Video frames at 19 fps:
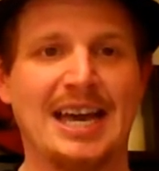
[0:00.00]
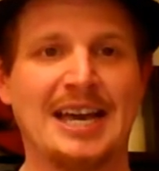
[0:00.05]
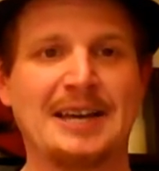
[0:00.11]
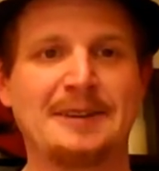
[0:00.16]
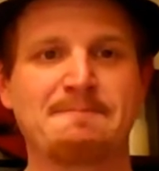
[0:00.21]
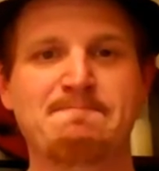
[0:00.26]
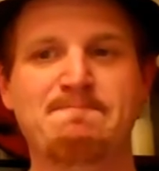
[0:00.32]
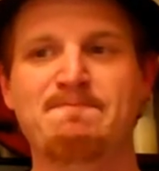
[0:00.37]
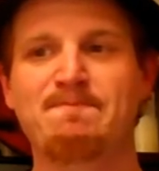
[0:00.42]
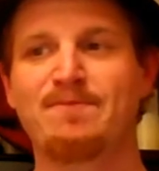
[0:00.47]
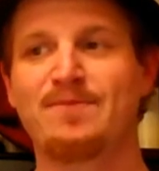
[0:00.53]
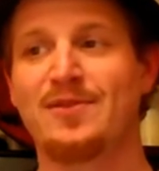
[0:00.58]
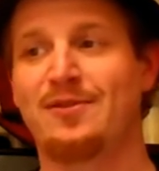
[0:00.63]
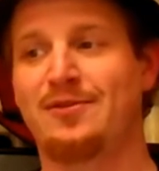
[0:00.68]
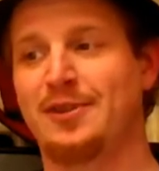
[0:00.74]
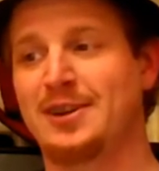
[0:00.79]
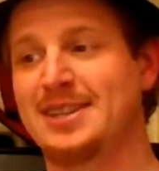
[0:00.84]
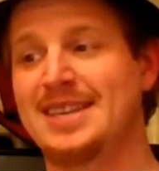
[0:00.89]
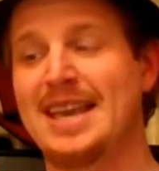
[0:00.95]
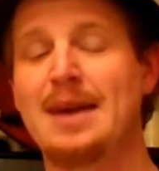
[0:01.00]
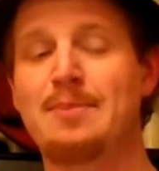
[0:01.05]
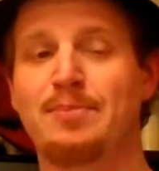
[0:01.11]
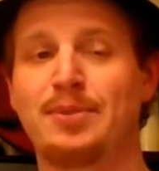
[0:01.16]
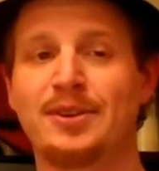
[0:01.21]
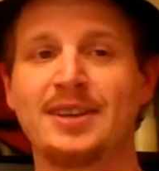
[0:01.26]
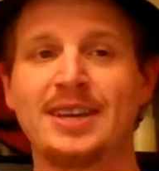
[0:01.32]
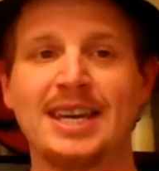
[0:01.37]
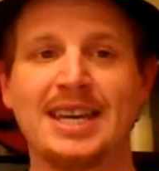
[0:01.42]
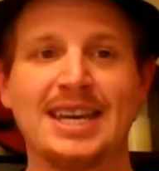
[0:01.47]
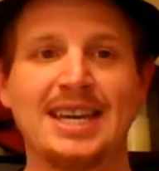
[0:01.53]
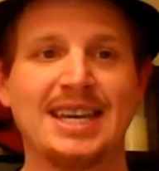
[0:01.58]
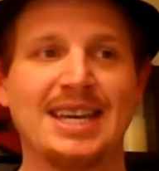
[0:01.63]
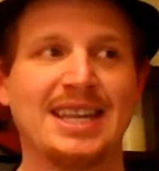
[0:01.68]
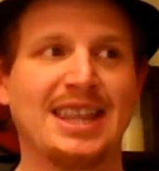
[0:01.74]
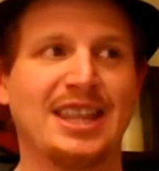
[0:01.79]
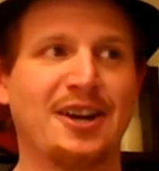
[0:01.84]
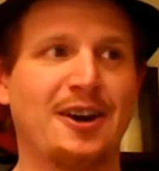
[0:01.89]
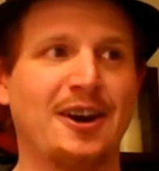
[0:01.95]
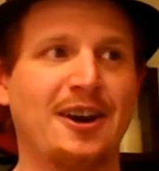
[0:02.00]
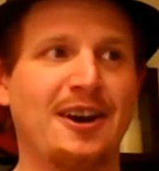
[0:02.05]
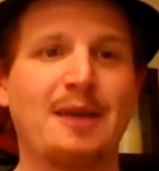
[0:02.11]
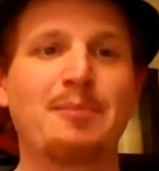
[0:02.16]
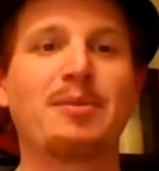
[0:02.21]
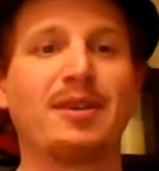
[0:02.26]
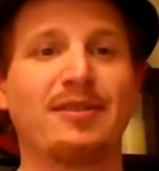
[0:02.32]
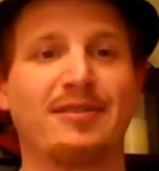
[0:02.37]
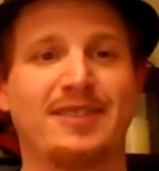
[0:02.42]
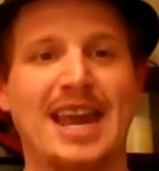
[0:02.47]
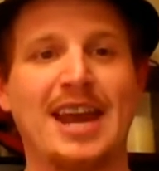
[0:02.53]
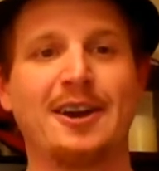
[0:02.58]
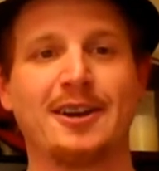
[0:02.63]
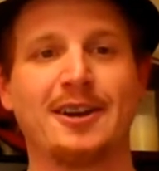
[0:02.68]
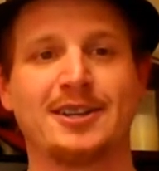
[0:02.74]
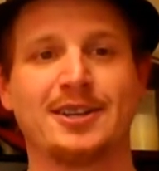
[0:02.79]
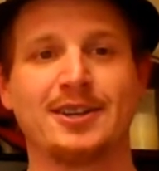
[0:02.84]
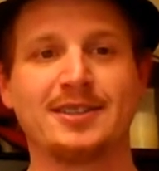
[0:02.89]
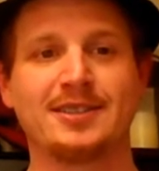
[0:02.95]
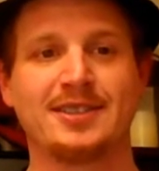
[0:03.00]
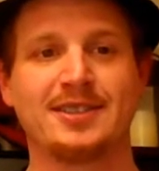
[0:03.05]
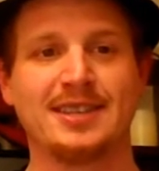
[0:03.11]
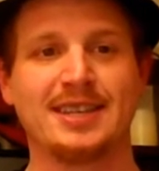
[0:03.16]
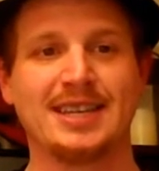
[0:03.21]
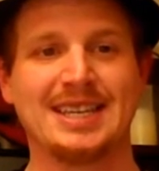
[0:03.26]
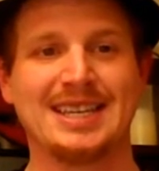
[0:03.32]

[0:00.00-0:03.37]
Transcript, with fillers: Um, for example, there are a number of characters